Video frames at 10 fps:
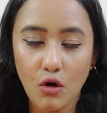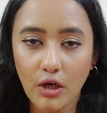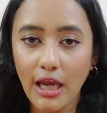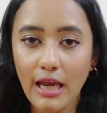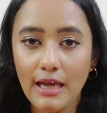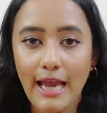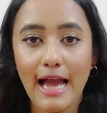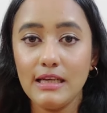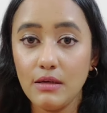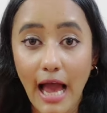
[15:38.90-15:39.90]
Okay?
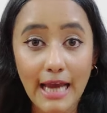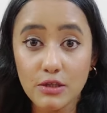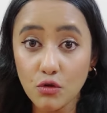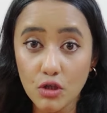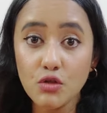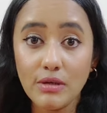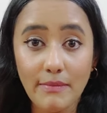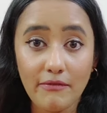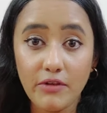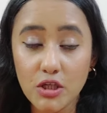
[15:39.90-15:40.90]
And I told you in
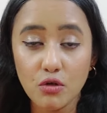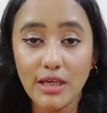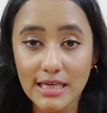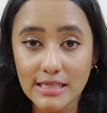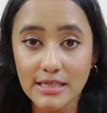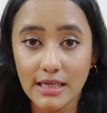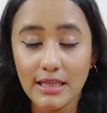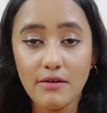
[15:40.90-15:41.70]
my video yesterday,